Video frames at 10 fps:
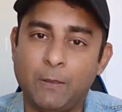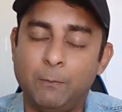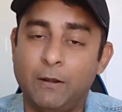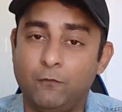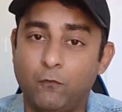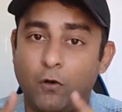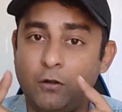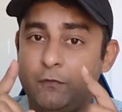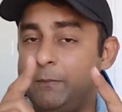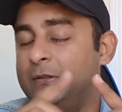But
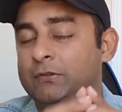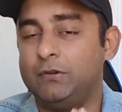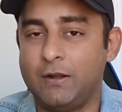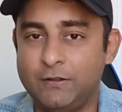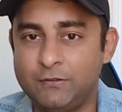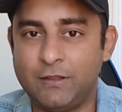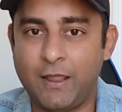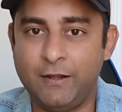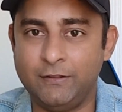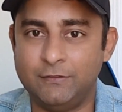what we miss to
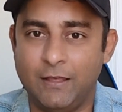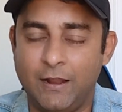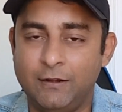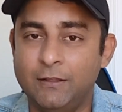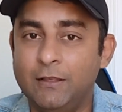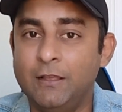understand is that